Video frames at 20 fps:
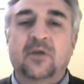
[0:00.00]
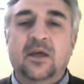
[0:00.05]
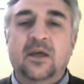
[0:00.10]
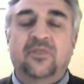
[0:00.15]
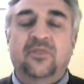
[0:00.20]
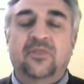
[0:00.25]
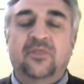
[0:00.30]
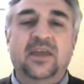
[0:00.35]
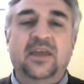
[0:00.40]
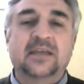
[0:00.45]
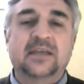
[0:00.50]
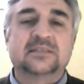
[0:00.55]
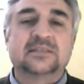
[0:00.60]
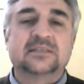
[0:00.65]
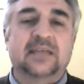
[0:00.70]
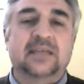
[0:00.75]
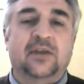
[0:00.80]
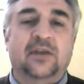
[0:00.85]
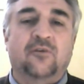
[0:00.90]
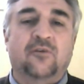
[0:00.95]
things that
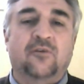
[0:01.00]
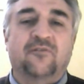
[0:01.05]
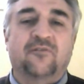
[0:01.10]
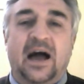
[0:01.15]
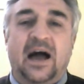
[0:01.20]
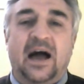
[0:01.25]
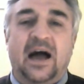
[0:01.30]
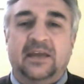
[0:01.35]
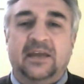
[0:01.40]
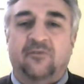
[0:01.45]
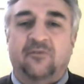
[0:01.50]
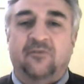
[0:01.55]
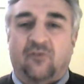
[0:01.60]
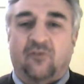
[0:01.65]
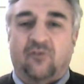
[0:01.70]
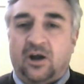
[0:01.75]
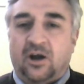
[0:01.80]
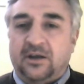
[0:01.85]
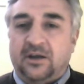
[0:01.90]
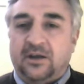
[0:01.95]
are vying for
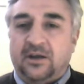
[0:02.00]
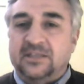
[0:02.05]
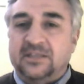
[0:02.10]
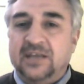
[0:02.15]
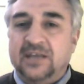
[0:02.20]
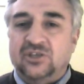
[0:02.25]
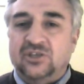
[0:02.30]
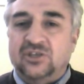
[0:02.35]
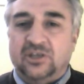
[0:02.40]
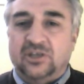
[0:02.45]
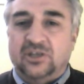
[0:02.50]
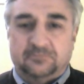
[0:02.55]
our attention.